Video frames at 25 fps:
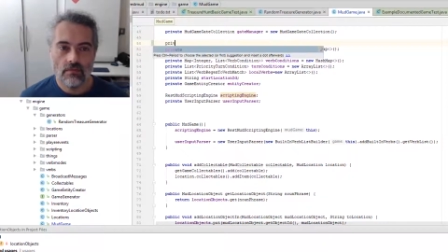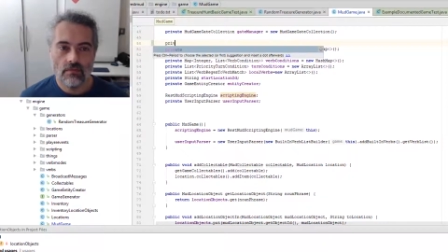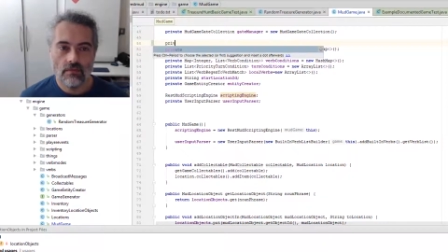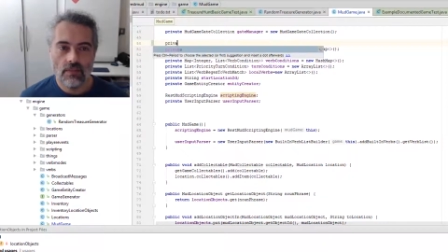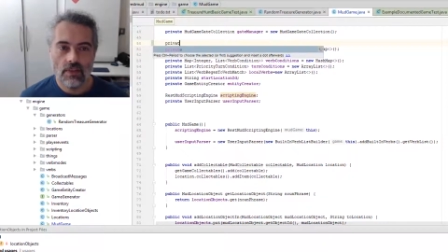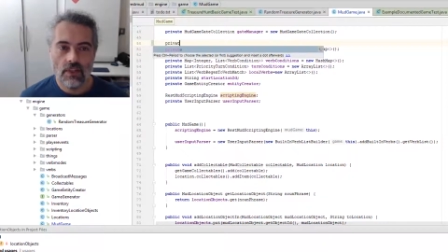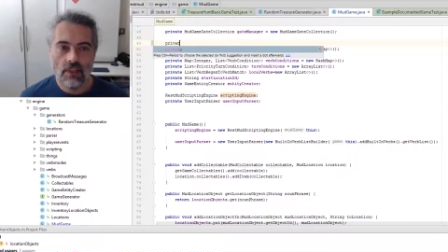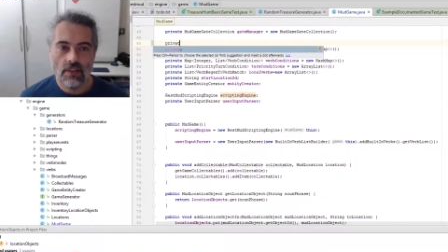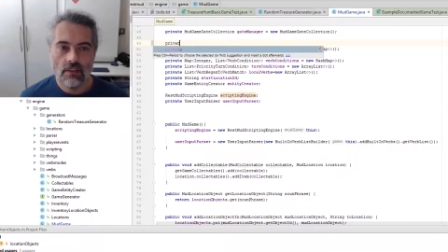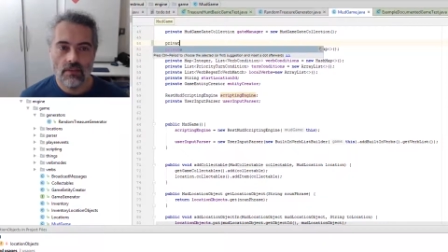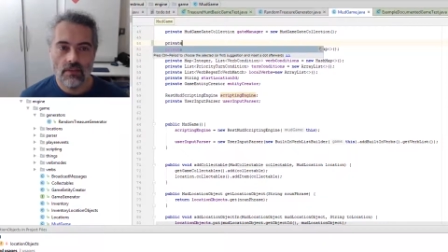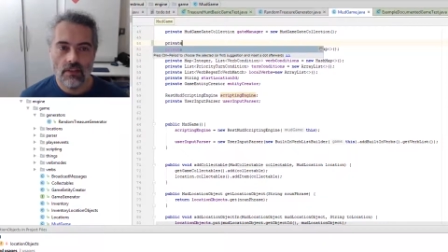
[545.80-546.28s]

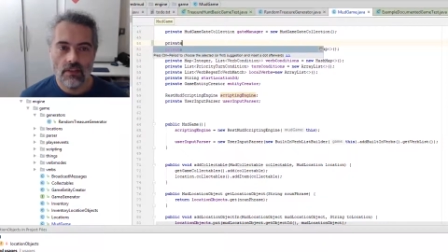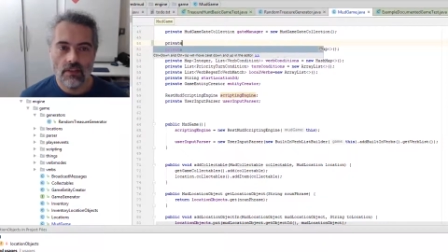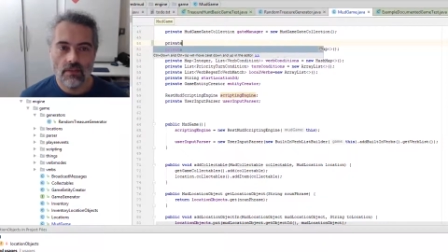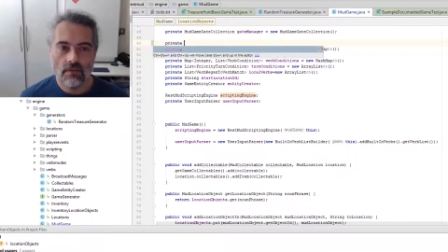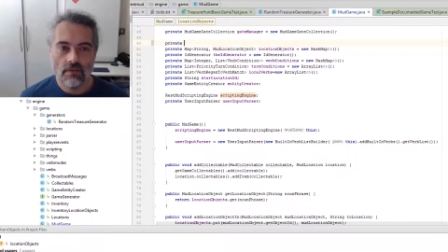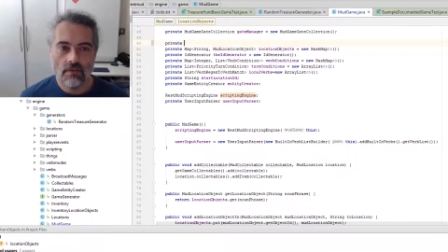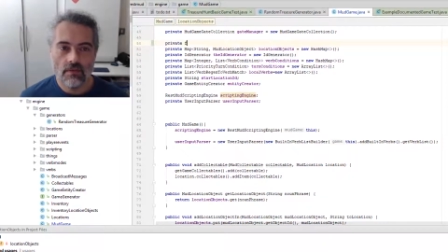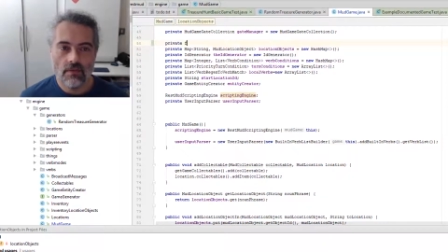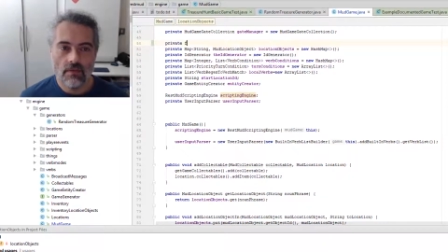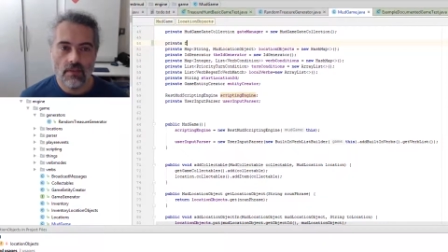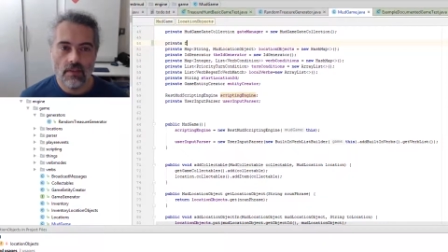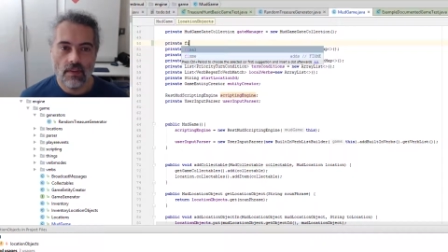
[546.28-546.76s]
private
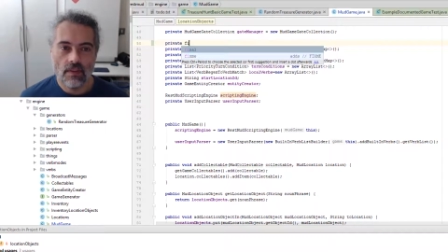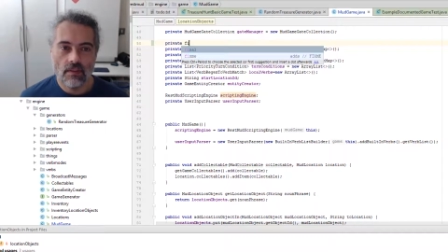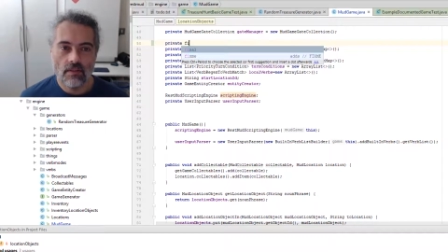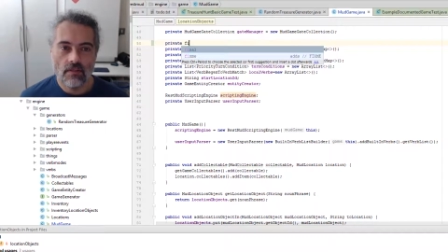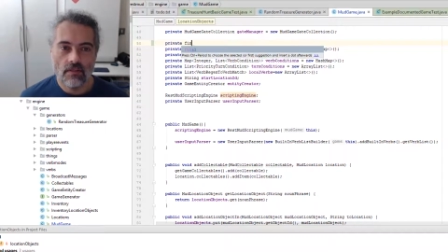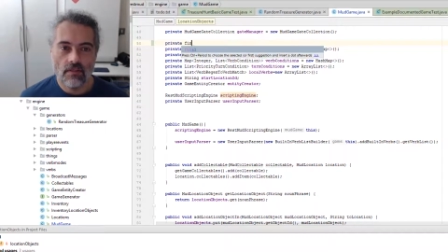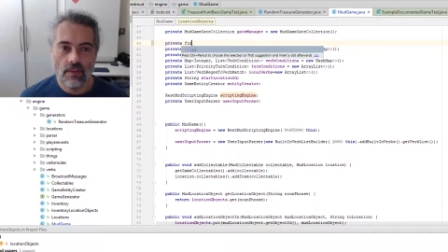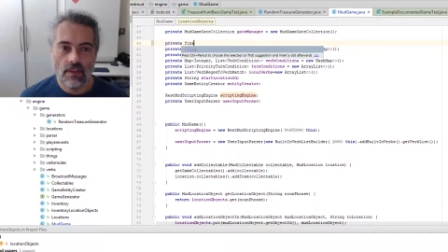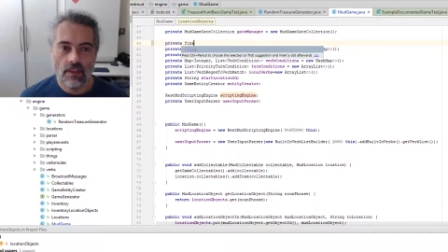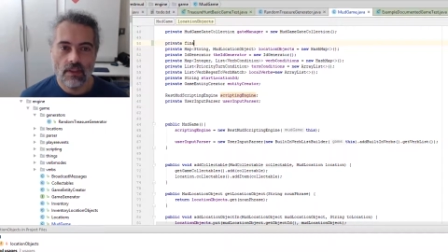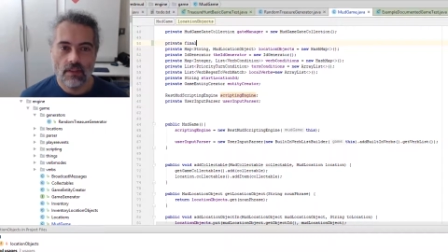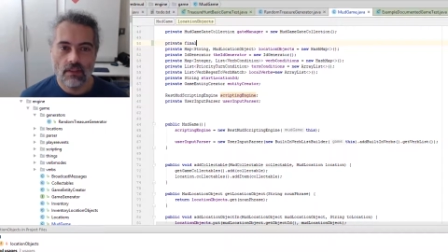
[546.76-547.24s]

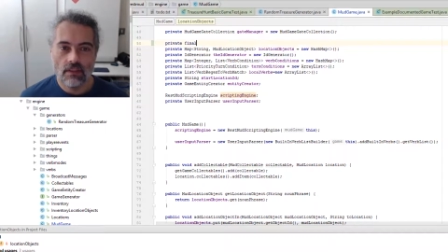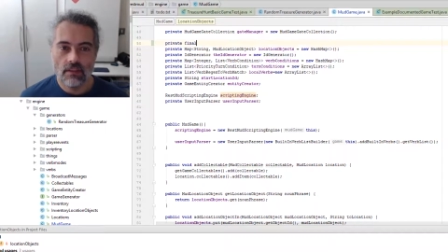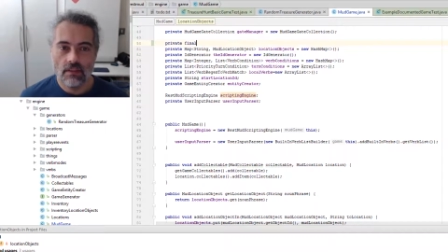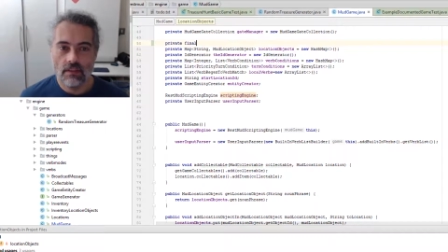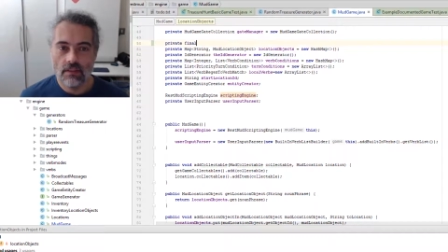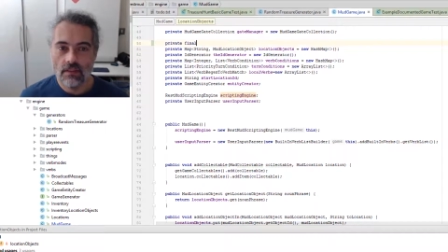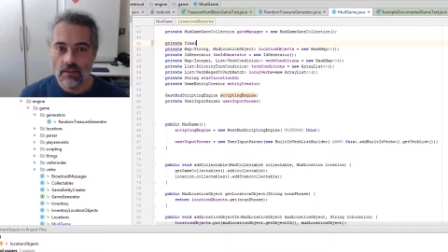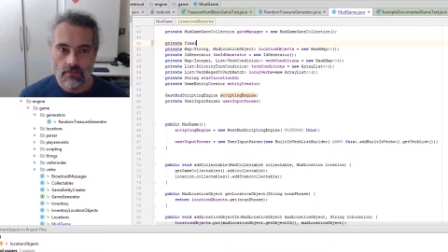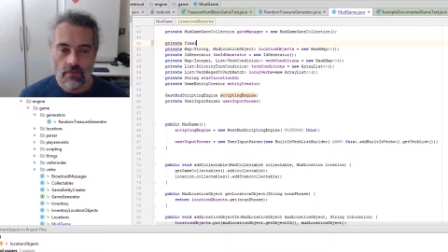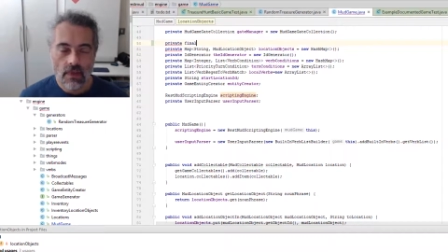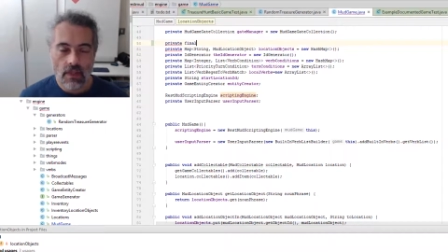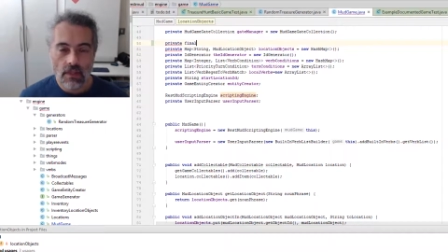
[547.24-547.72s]
final.
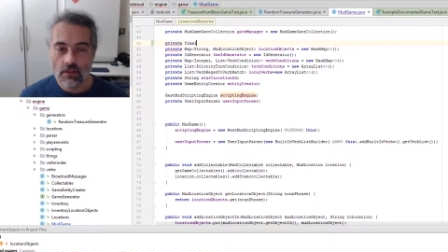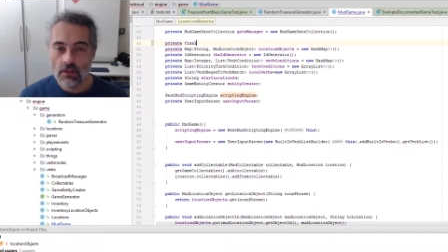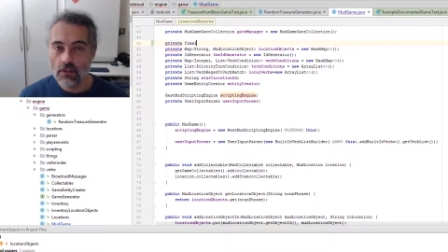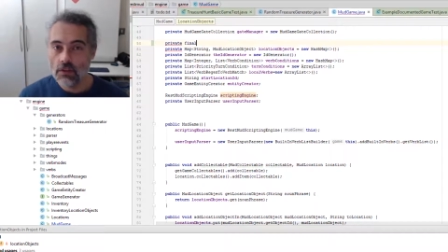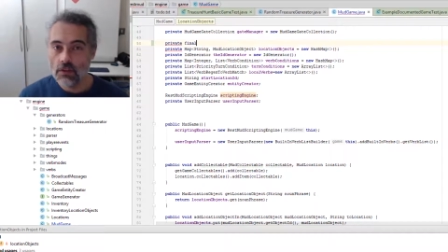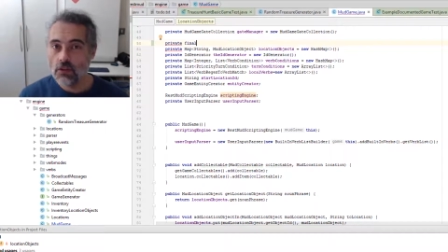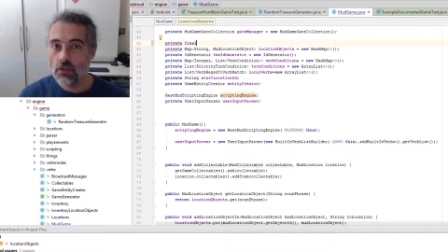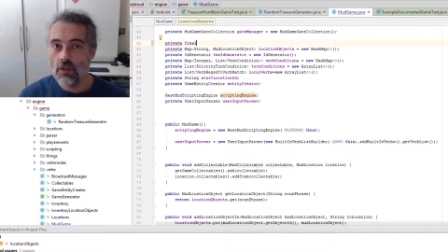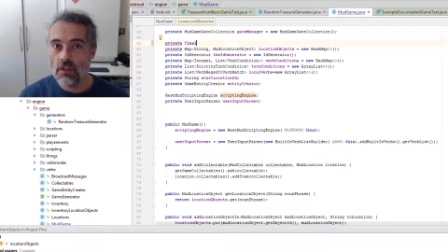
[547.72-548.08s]
And I'll just